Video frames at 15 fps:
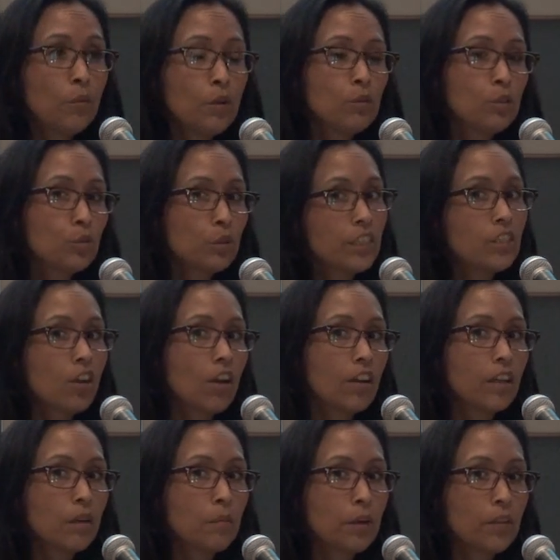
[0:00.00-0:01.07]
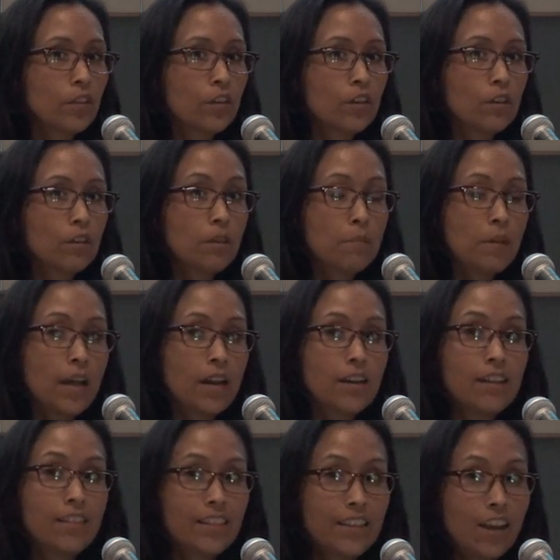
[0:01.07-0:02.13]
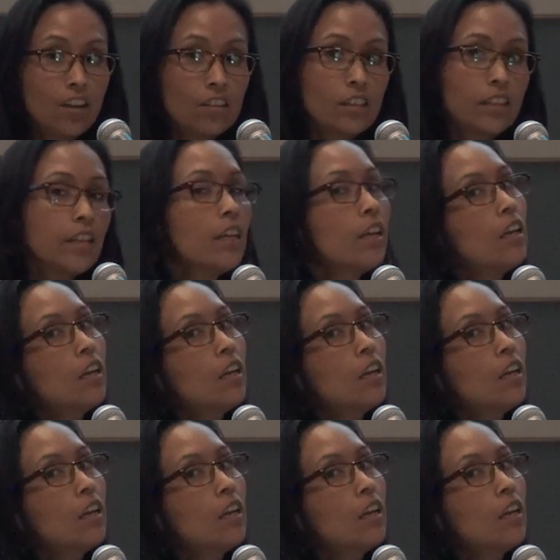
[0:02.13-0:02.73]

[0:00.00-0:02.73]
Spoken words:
was really talking about the good, the bad, and the ugly.